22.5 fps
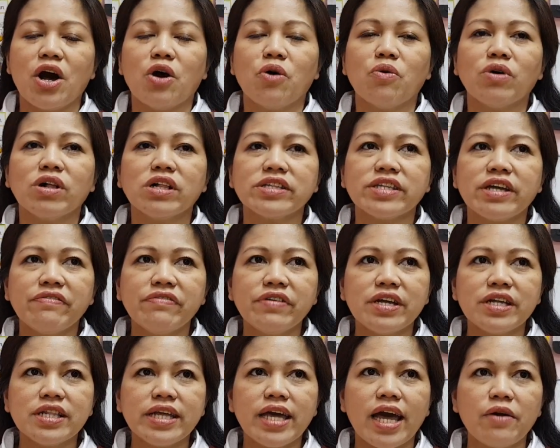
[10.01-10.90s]
Well,
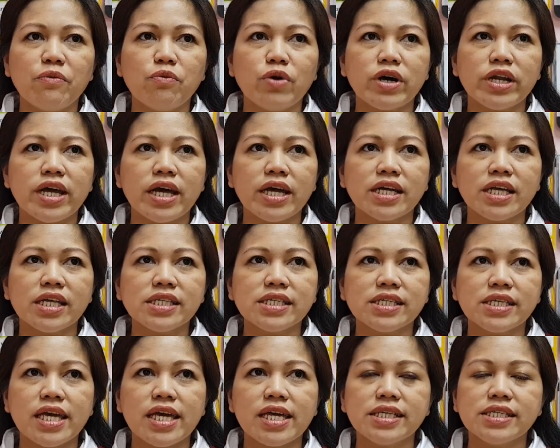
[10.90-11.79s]
definitely what I can
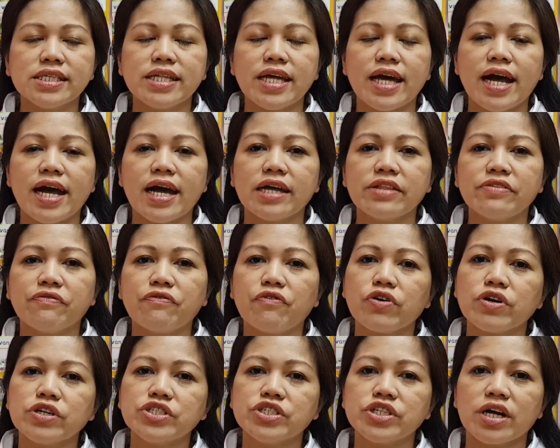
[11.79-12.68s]
say is that
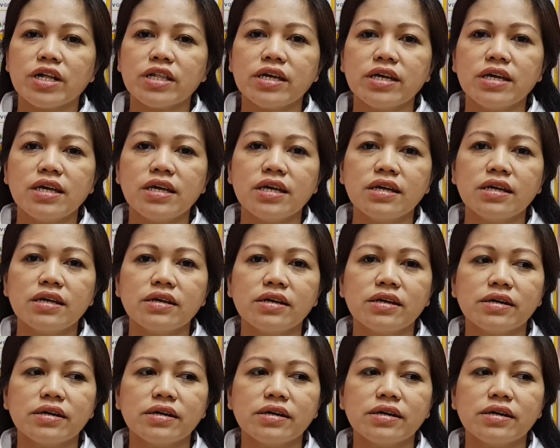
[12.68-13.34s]
for Jolly